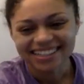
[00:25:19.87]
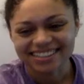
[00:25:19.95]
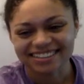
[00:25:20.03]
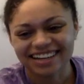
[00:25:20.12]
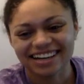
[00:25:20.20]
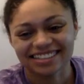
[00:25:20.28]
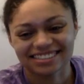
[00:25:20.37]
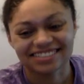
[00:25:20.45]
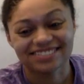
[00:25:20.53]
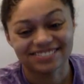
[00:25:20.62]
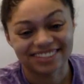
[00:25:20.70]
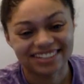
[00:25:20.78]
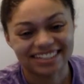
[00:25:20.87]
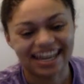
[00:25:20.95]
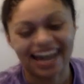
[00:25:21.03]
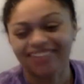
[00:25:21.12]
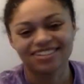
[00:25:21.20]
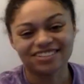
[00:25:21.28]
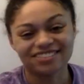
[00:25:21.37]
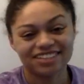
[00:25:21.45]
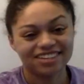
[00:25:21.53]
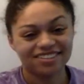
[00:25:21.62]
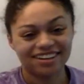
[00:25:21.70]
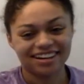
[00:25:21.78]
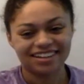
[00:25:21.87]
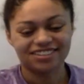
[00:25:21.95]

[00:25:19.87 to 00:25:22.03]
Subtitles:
You guys, they're funny. I don't know if they work.